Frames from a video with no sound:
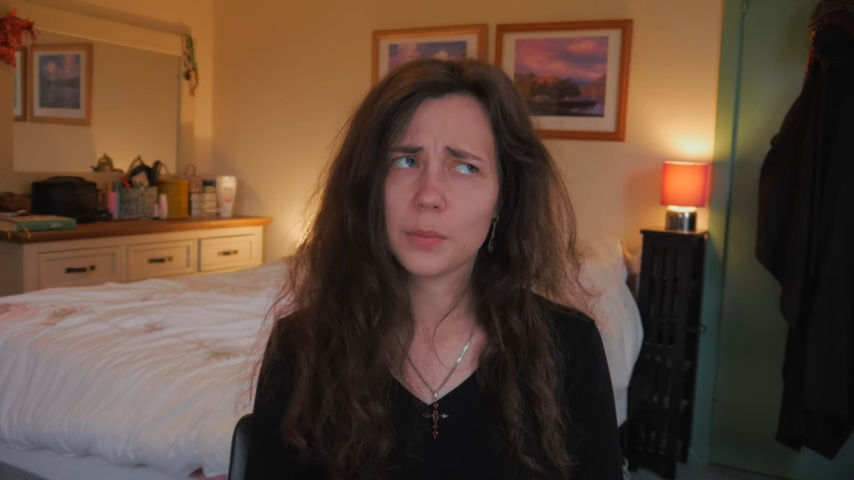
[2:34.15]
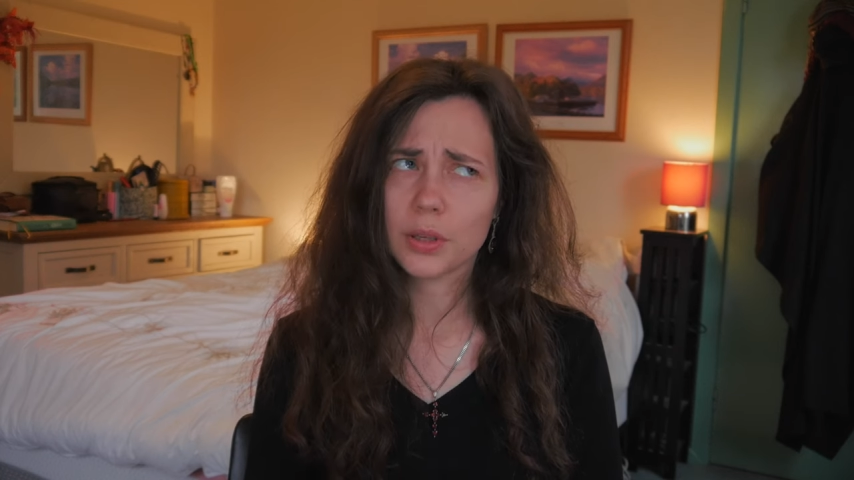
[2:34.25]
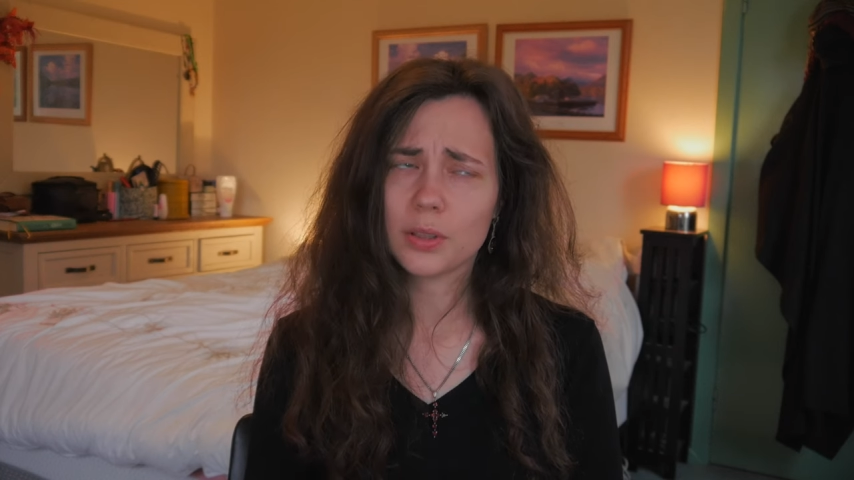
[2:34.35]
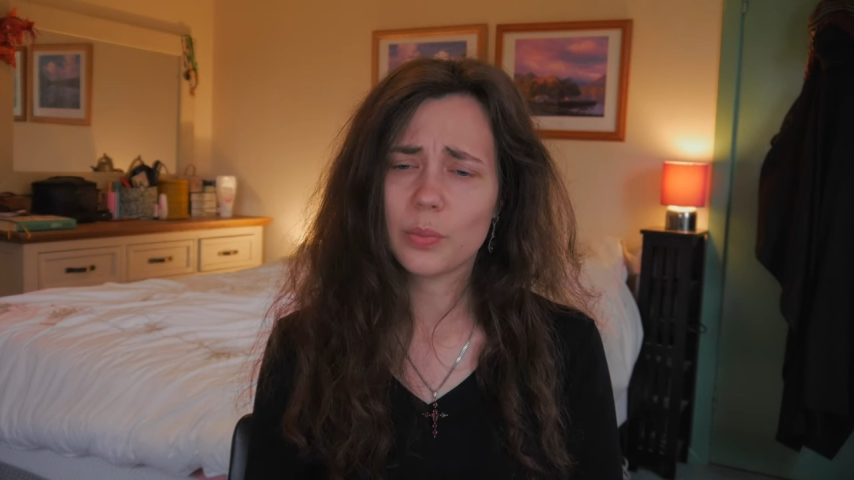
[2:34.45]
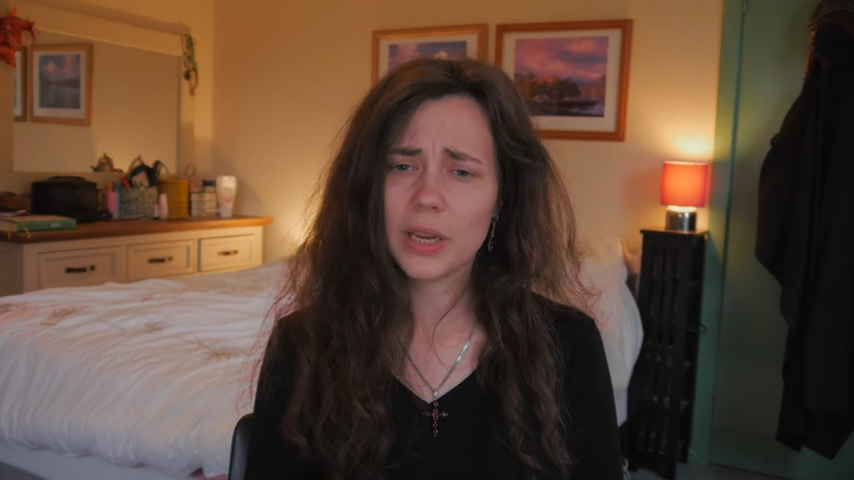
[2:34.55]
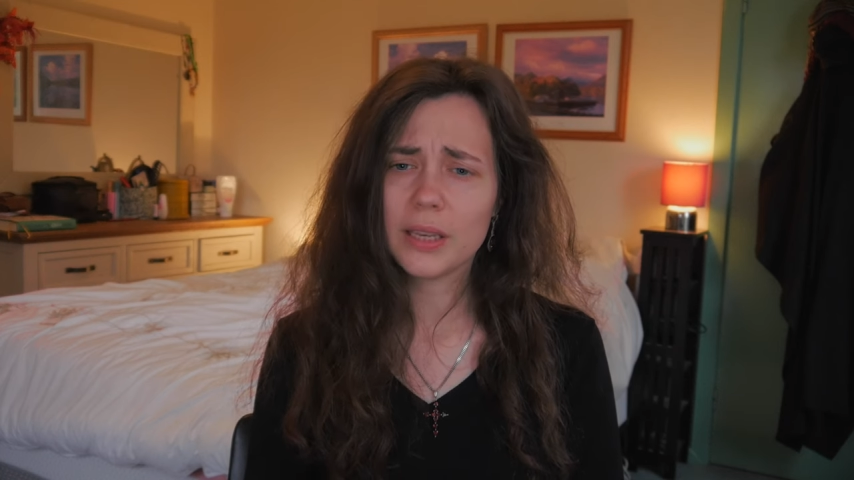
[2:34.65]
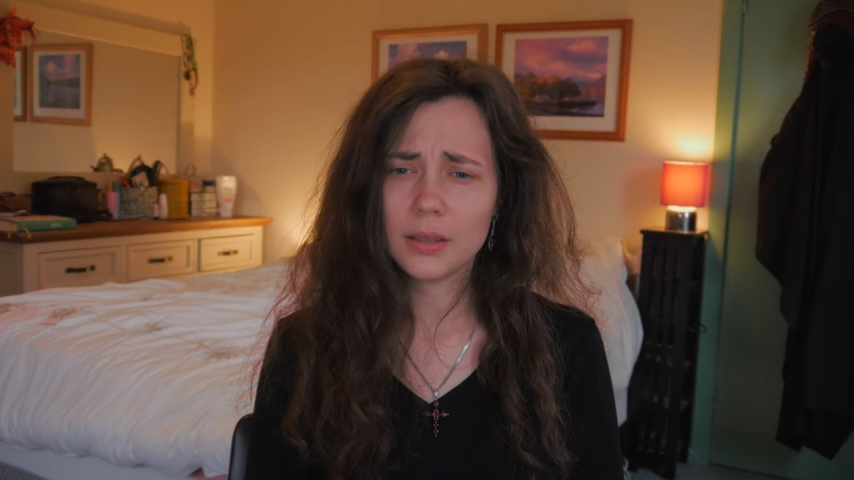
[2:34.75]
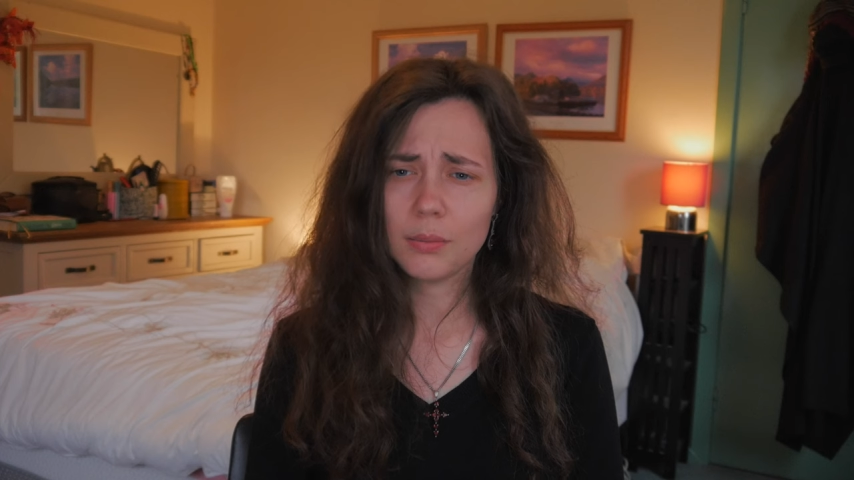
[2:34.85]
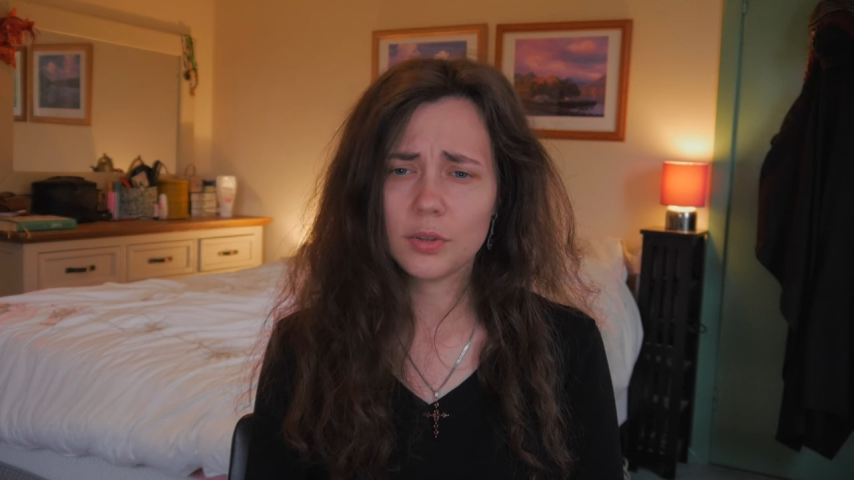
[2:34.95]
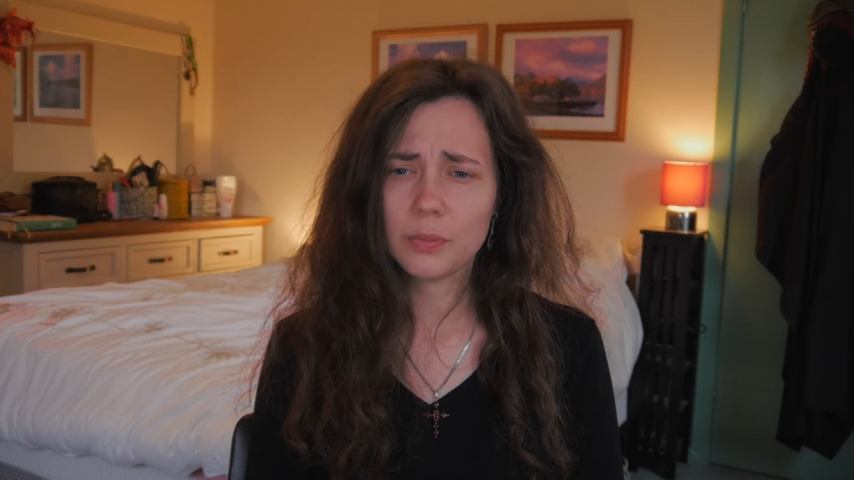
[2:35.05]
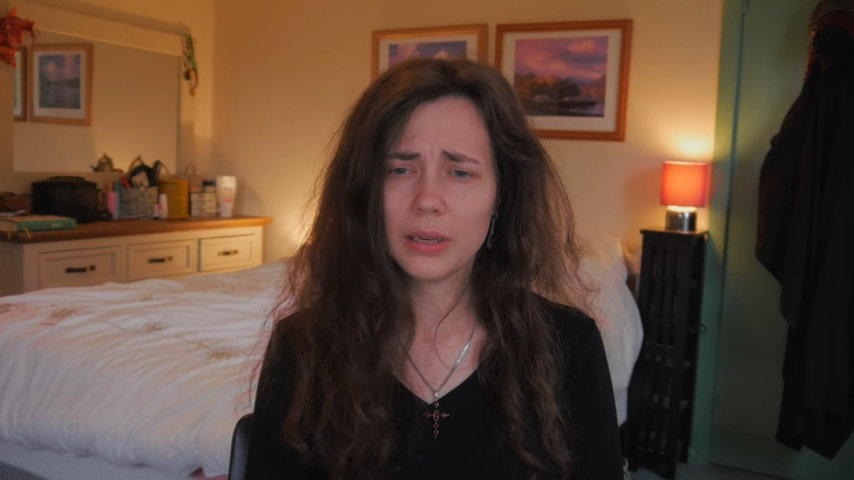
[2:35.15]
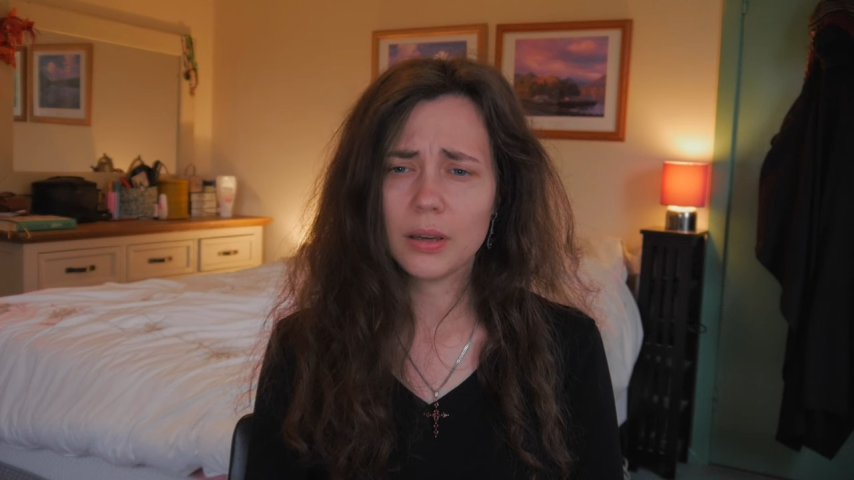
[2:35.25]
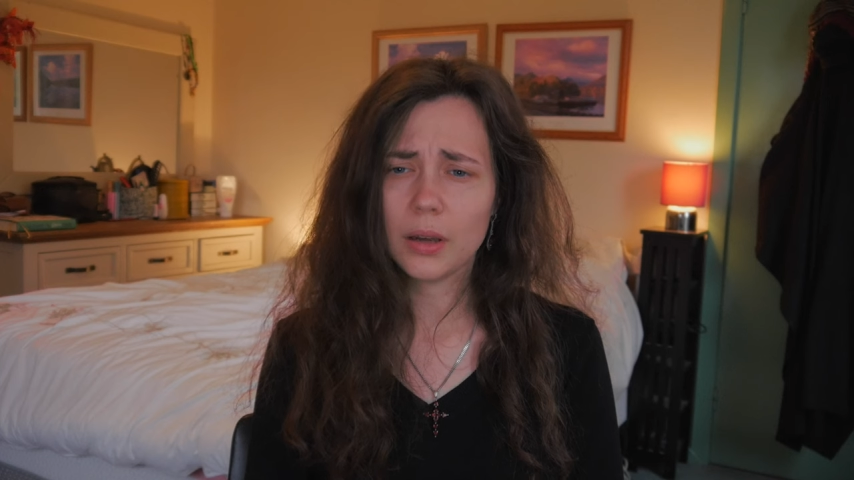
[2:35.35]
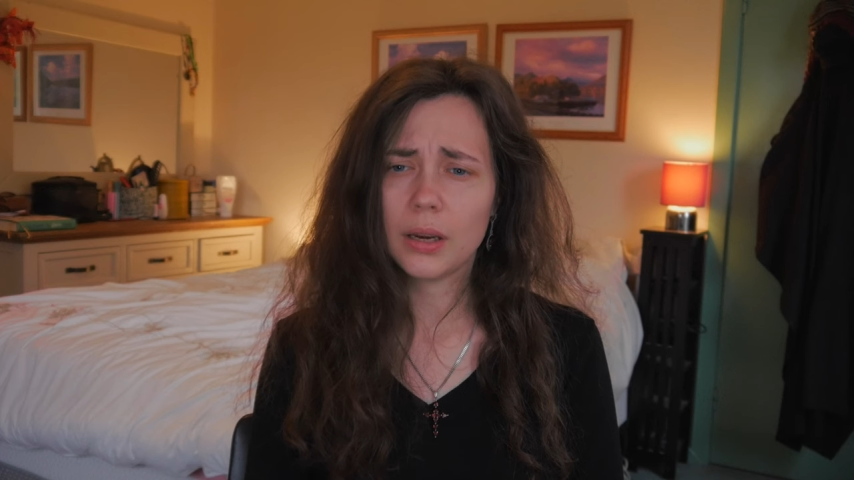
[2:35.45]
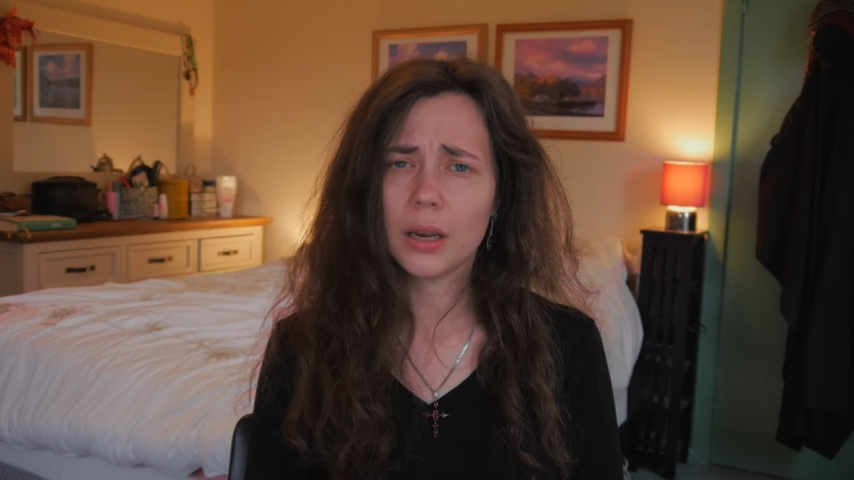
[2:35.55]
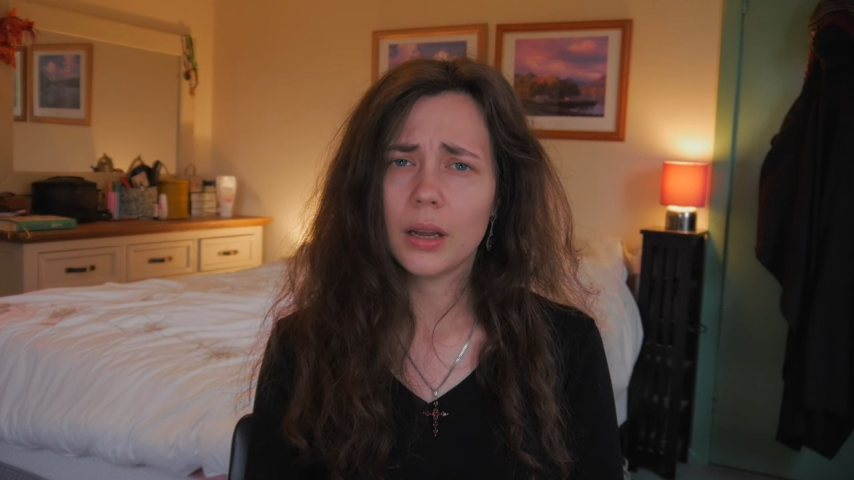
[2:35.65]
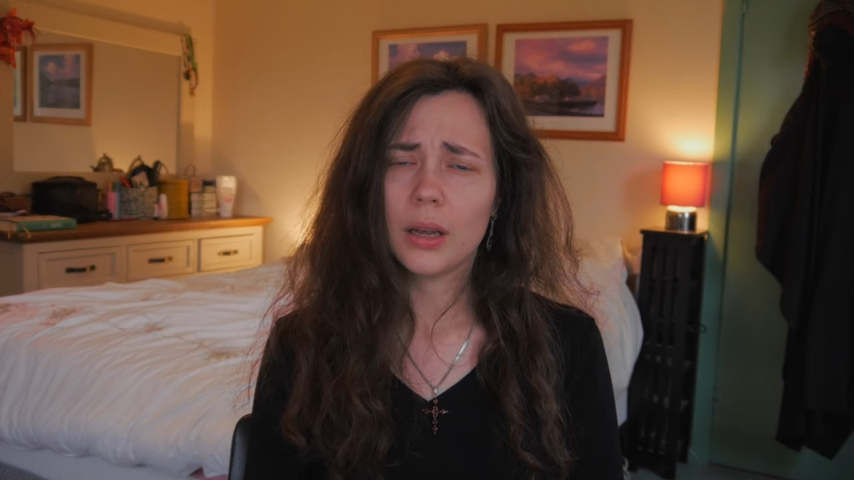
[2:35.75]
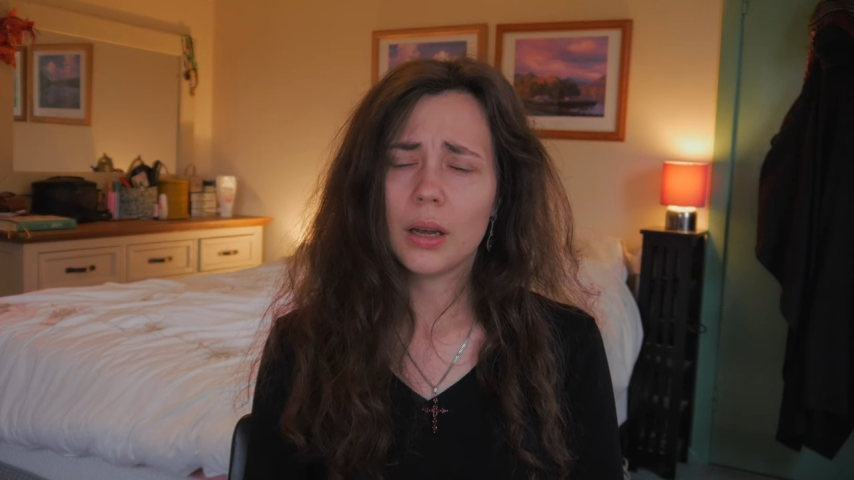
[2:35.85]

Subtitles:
because Bee seemed to be learning